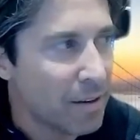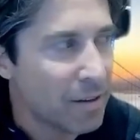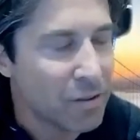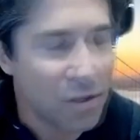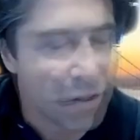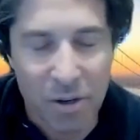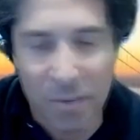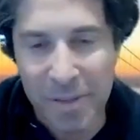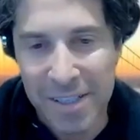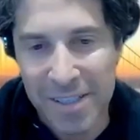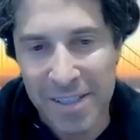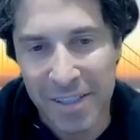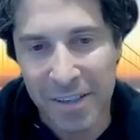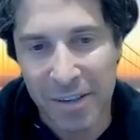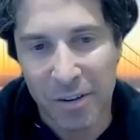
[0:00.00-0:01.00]
Jeremy
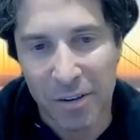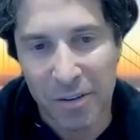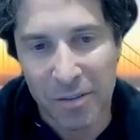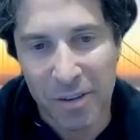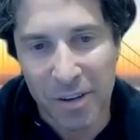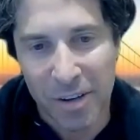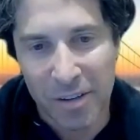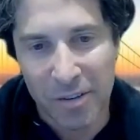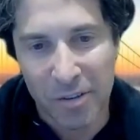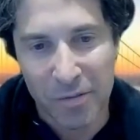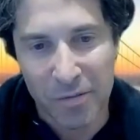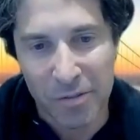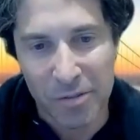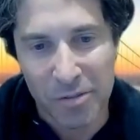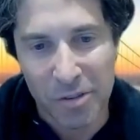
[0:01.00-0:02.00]
Siegel. I don't know
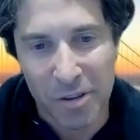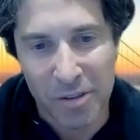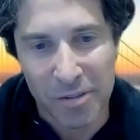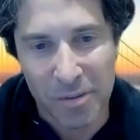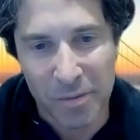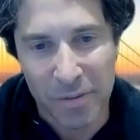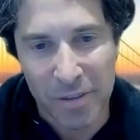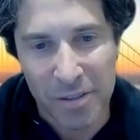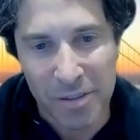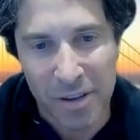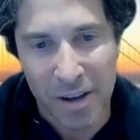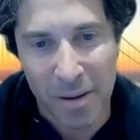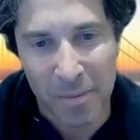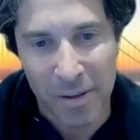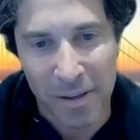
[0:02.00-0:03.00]
if you saw some of his
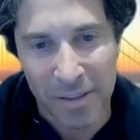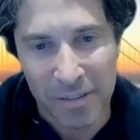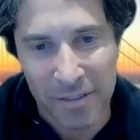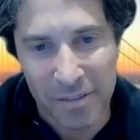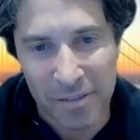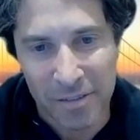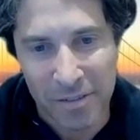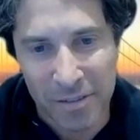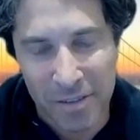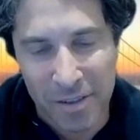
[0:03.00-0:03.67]
comments.